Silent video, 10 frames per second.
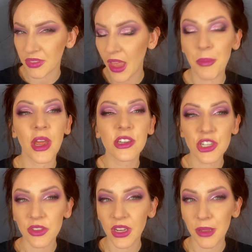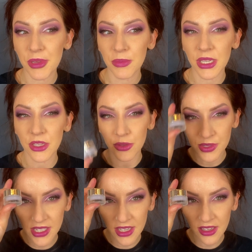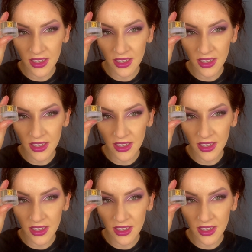I'm not sure that I'm gonna be using